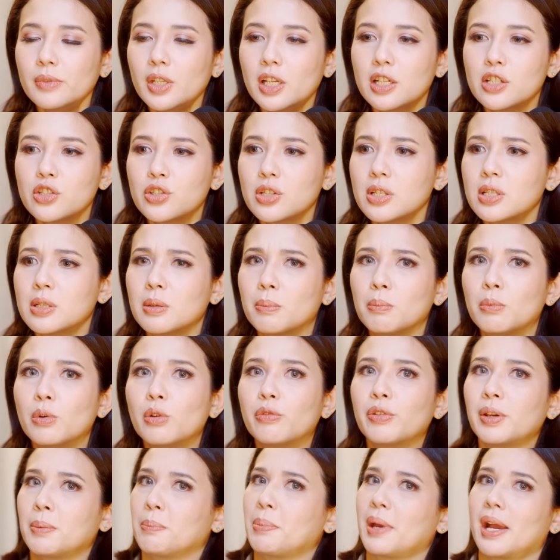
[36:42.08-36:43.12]
just
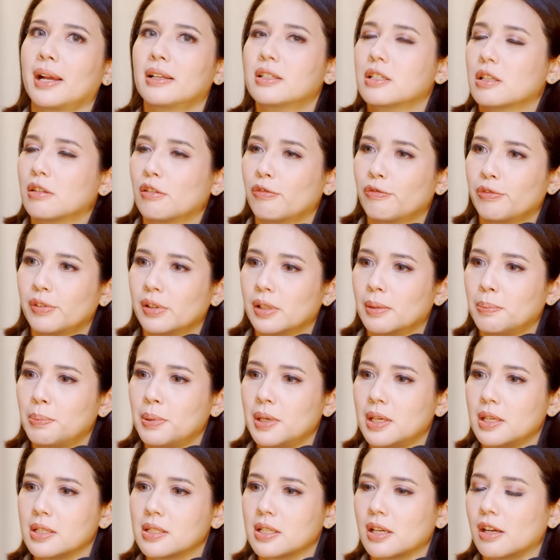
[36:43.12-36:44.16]
moving back to the
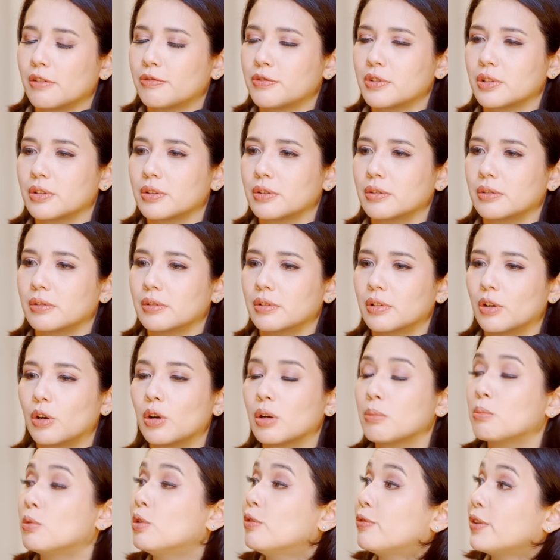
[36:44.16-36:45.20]
Philippines or
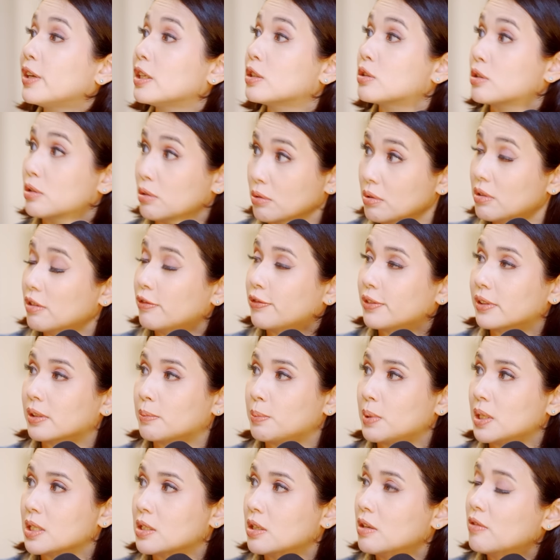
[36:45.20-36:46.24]
moving to the
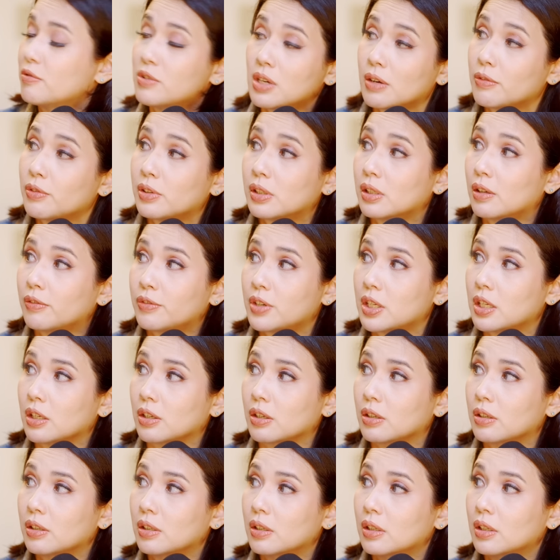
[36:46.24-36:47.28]
Philippines. You've never lived
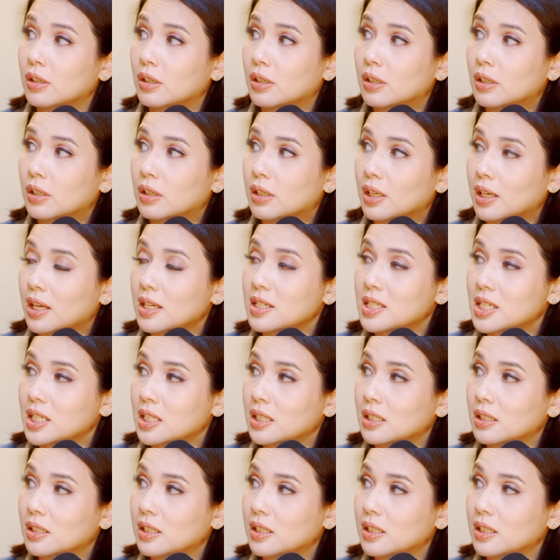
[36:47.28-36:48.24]
here. Until